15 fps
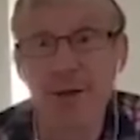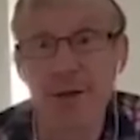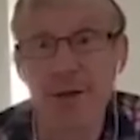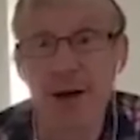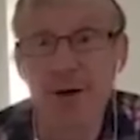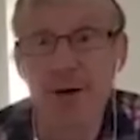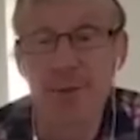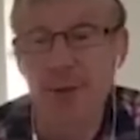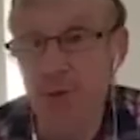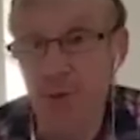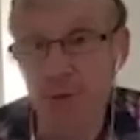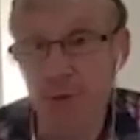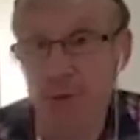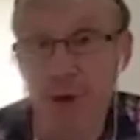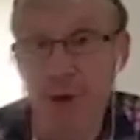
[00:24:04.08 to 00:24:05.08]
that, because
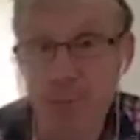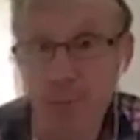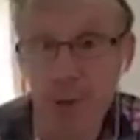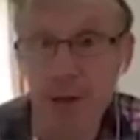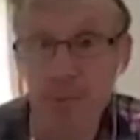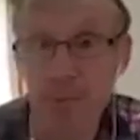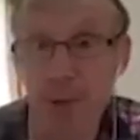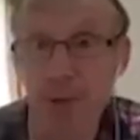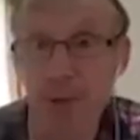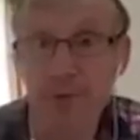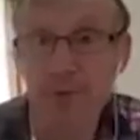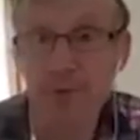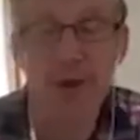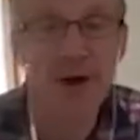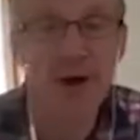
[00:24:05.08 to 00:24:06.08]
for some people,
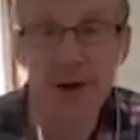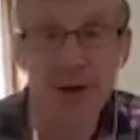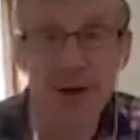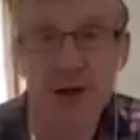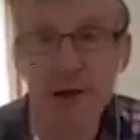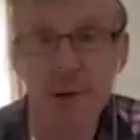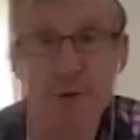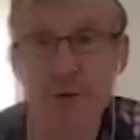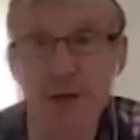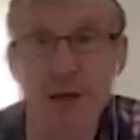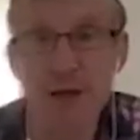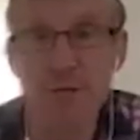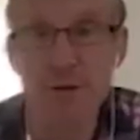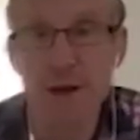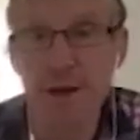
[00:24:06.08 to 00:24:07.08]
the idea of
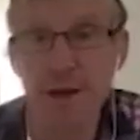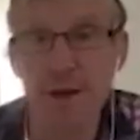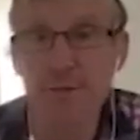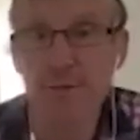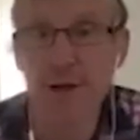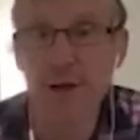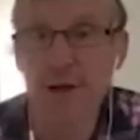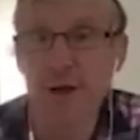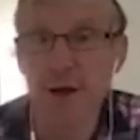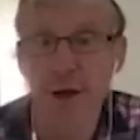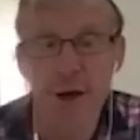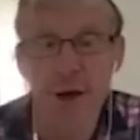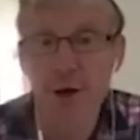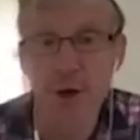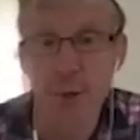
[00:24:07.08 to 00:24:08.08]
leaving an
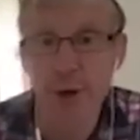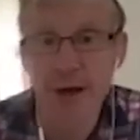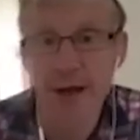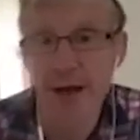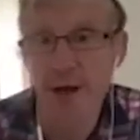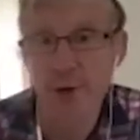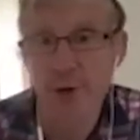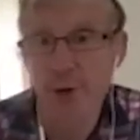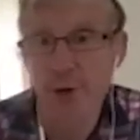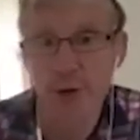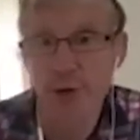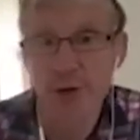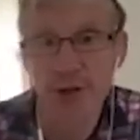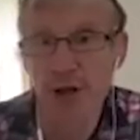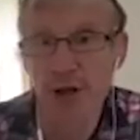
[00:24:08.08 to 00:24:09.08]
underweight hedgehog
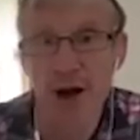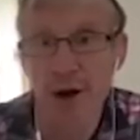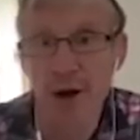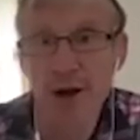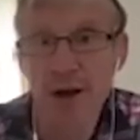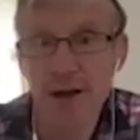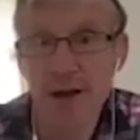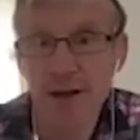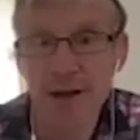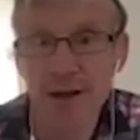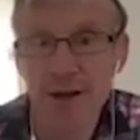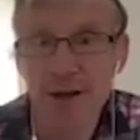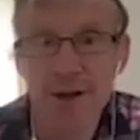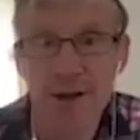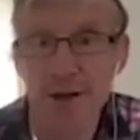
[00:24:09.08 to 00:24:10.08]
to die
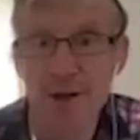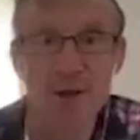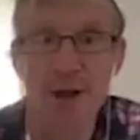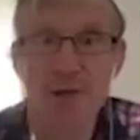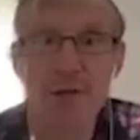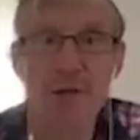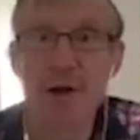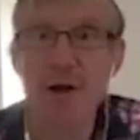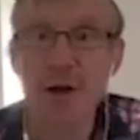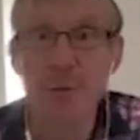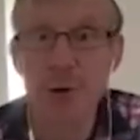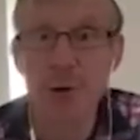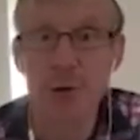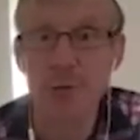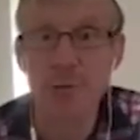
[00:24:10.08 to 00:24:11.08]
is
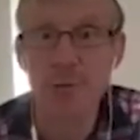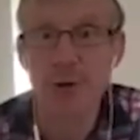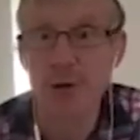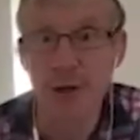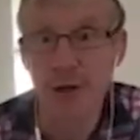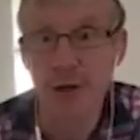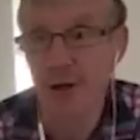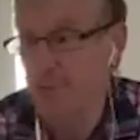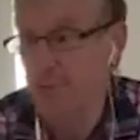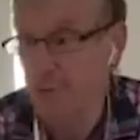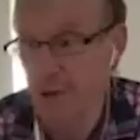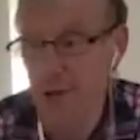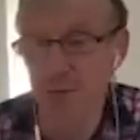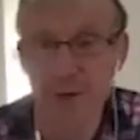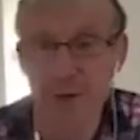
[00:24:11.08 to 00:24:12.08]
unthinkable, but they really
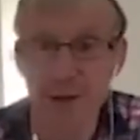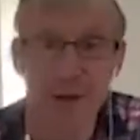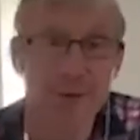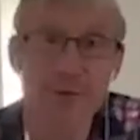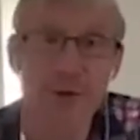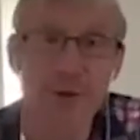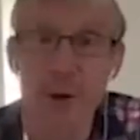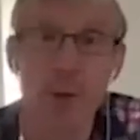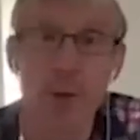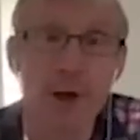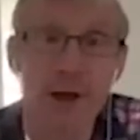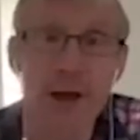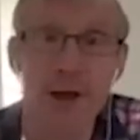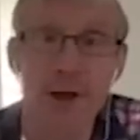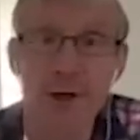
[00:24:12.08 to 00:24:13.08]
feel an
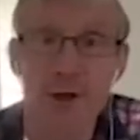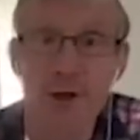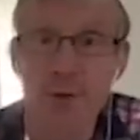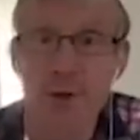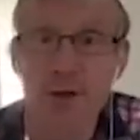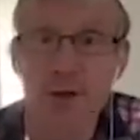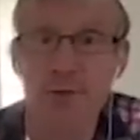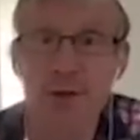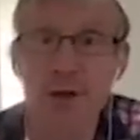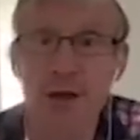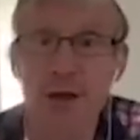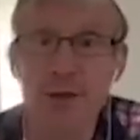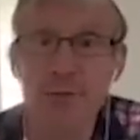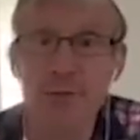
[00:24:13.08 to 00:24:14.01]
obligation to intervene.